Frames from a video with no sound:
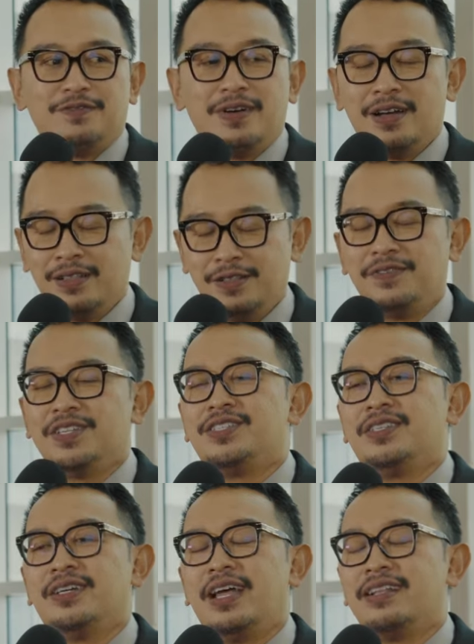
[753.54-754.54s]
the
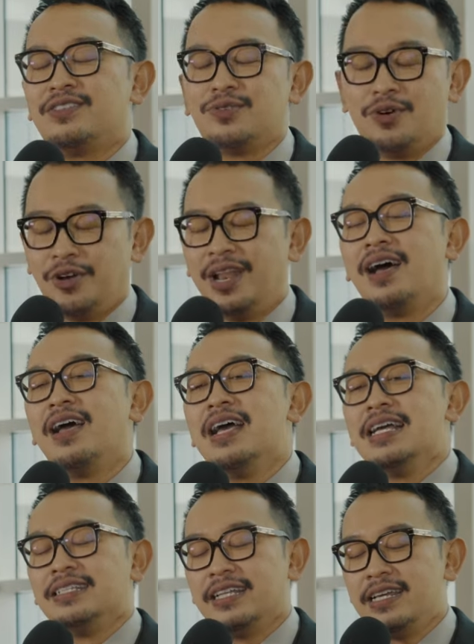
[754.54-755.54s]
first year and so on lah.
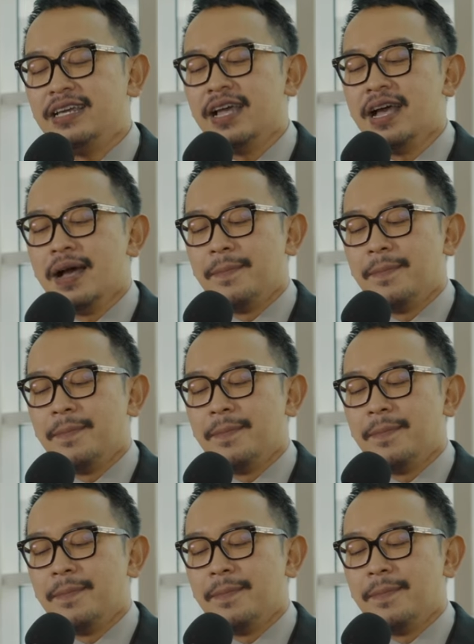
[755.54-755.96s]
Jadi